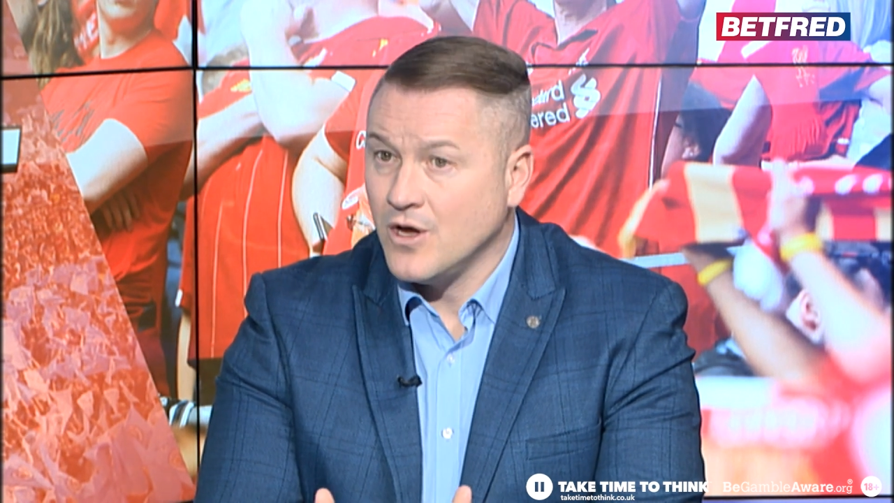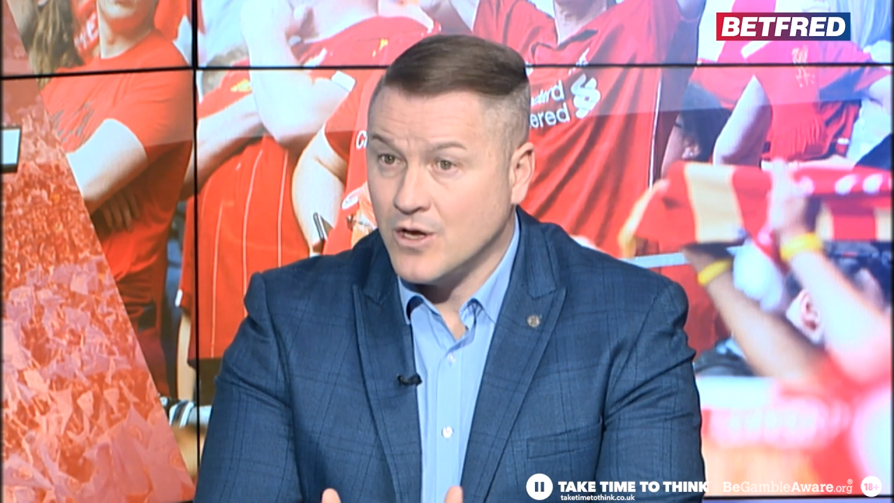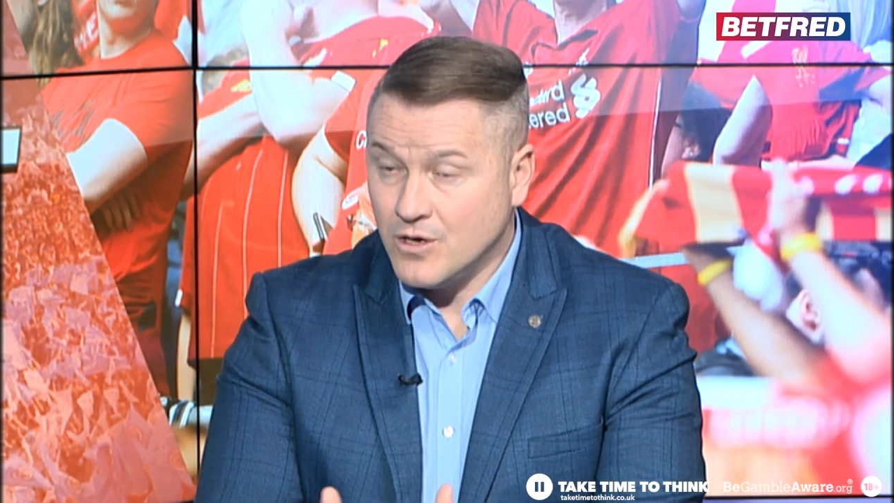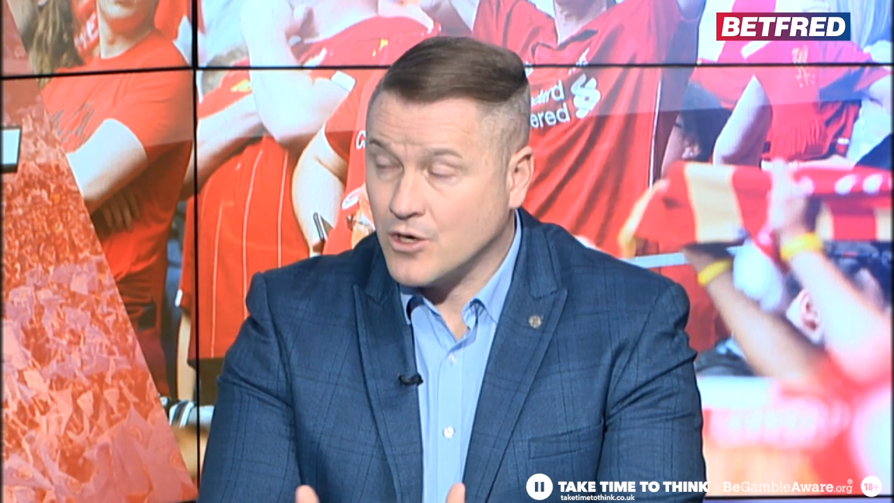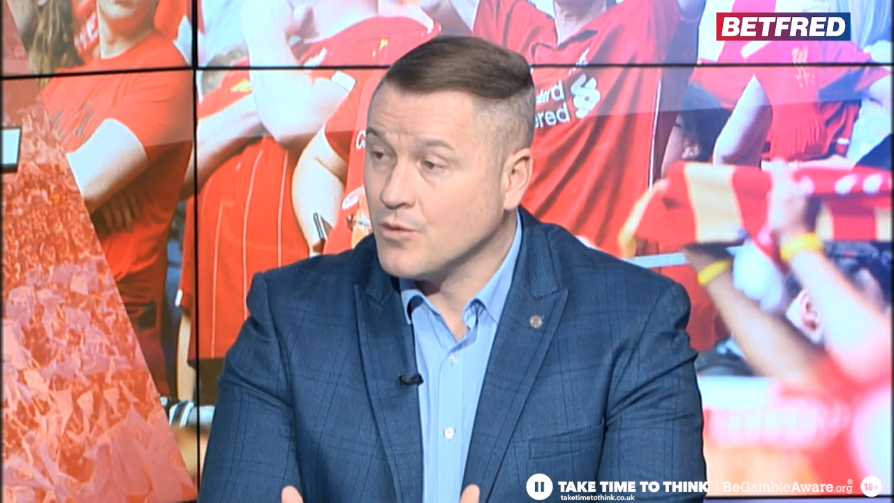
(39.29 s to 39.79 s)

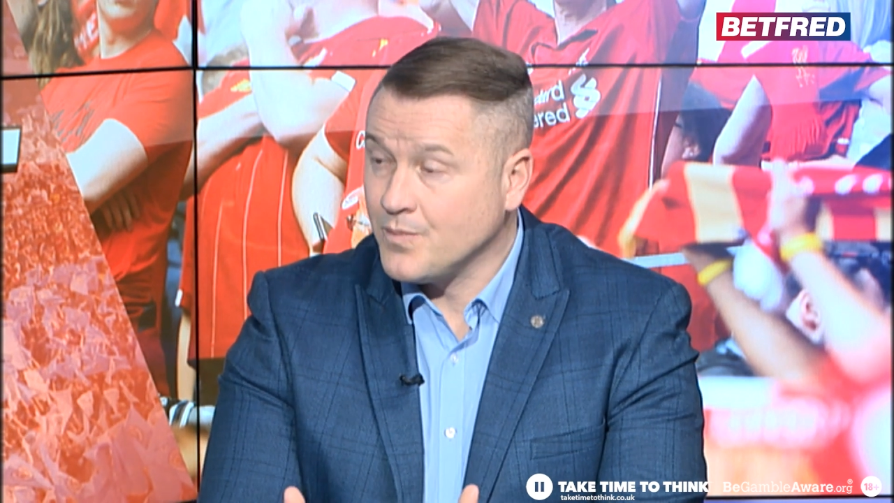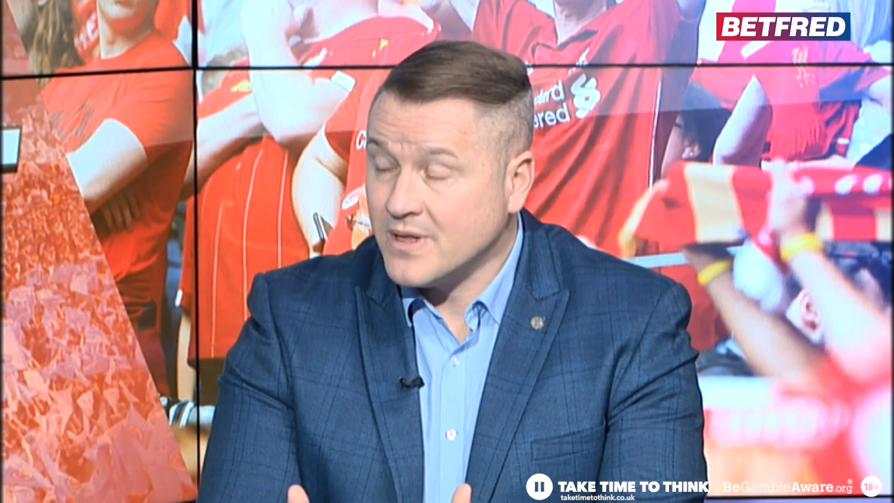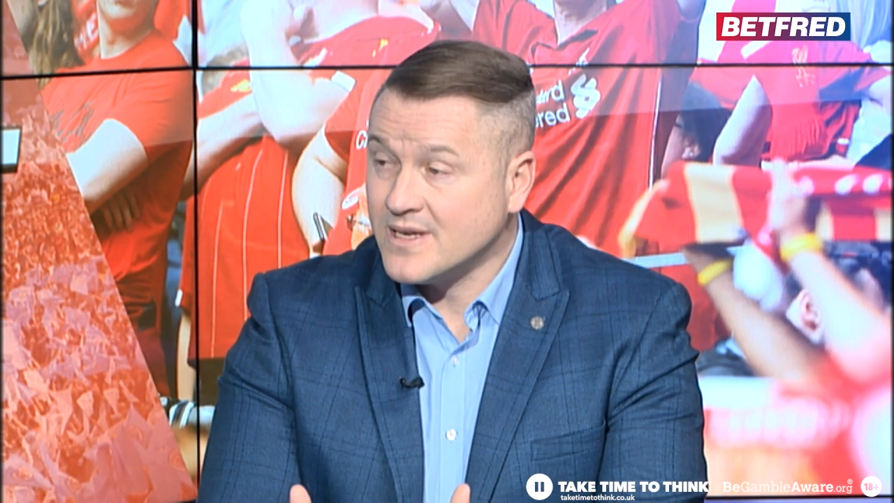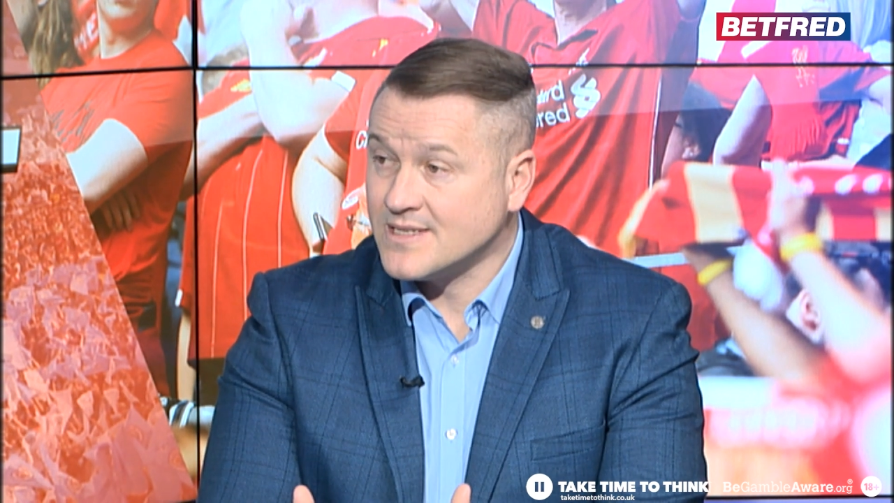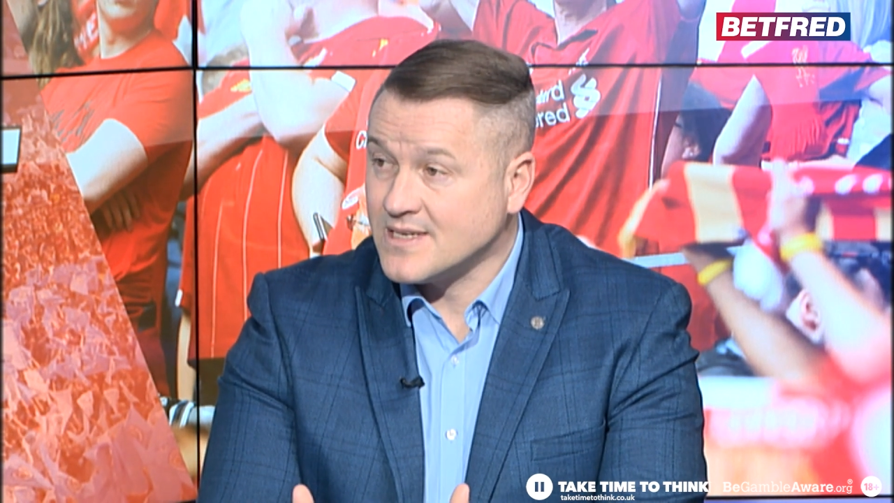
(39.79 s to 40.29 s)
You could bill
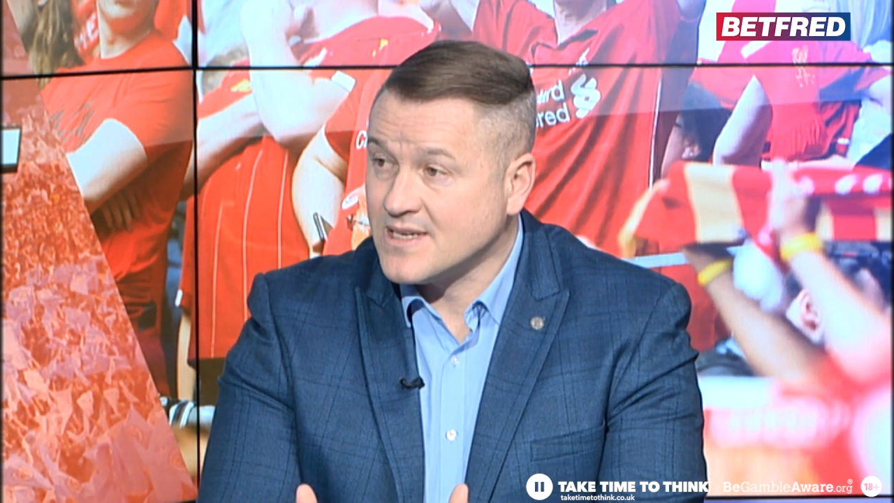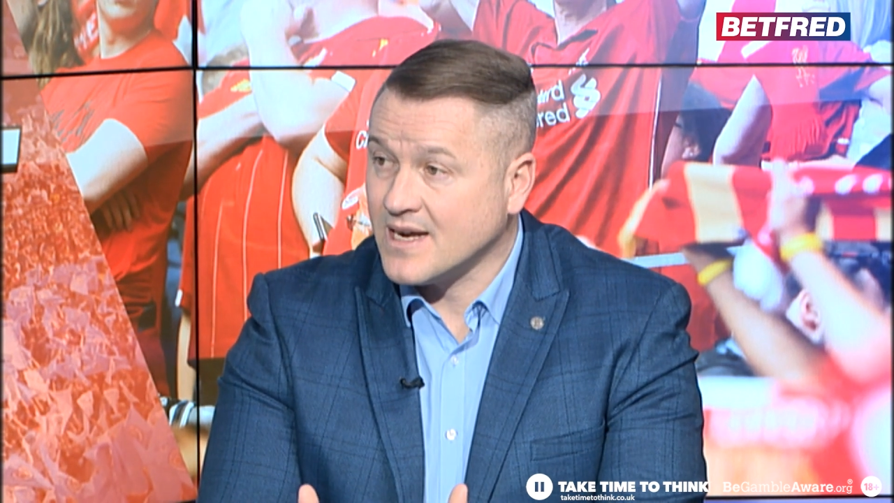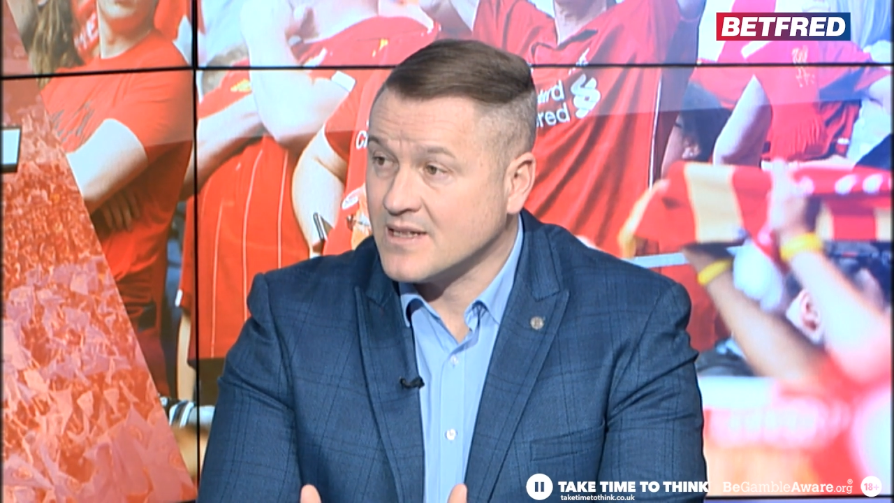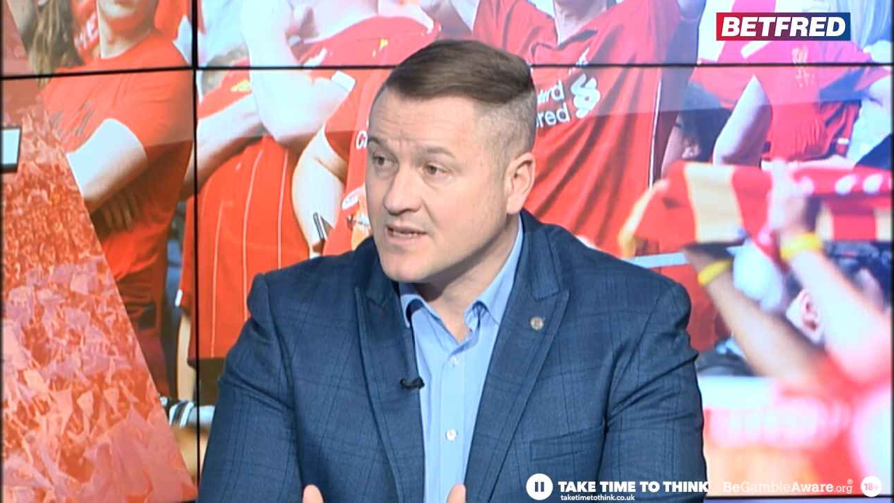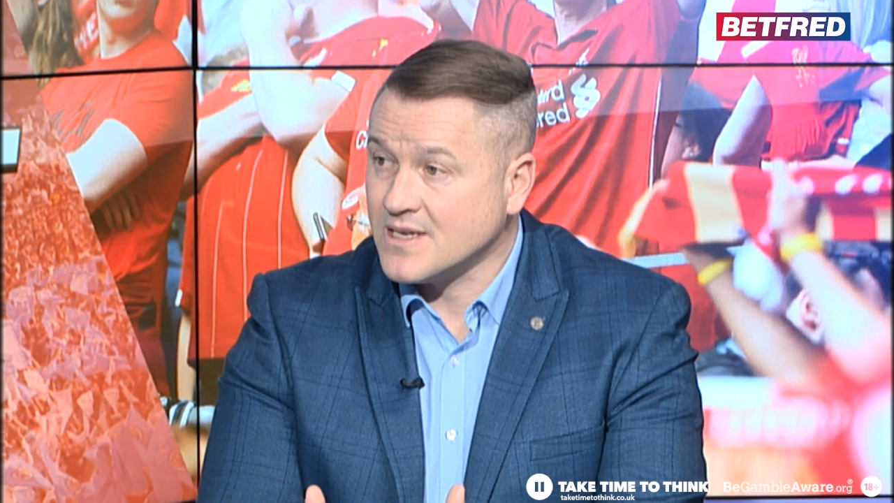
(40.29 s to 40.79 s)
this as a
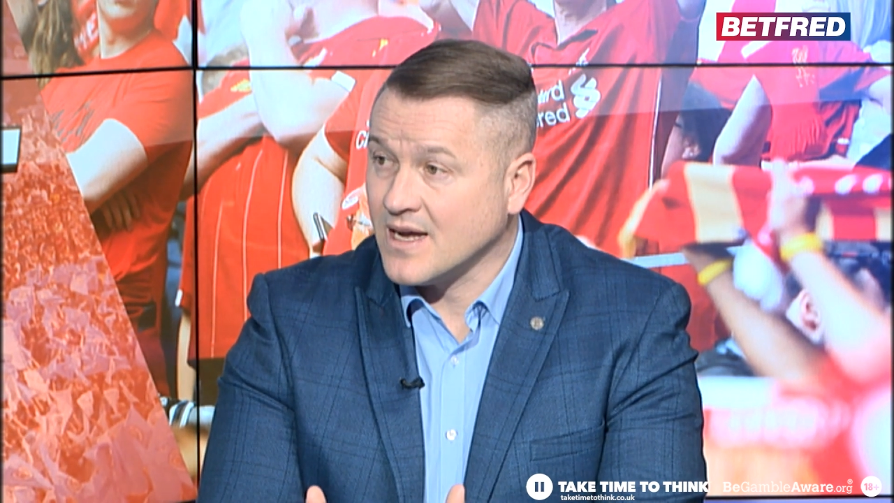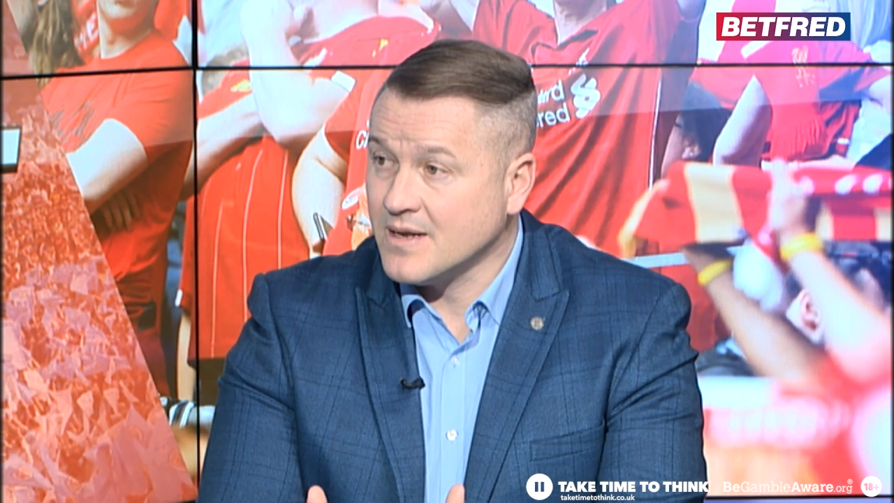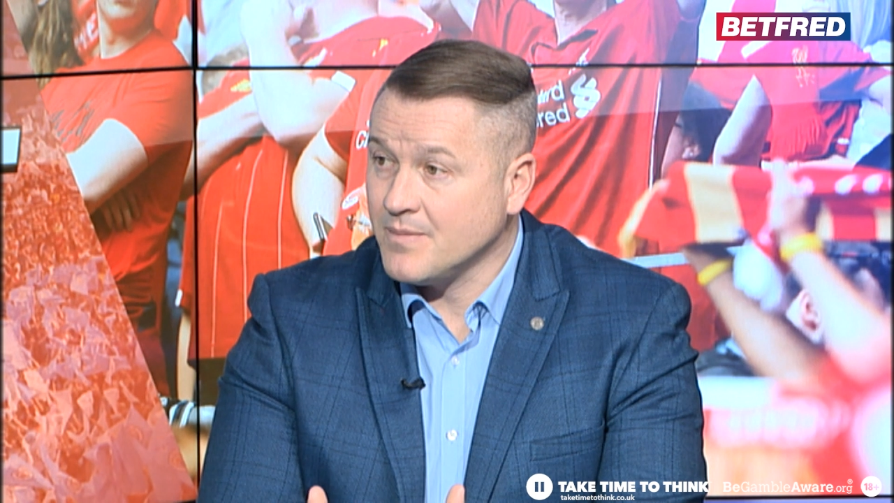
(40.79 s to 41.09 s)
title decider,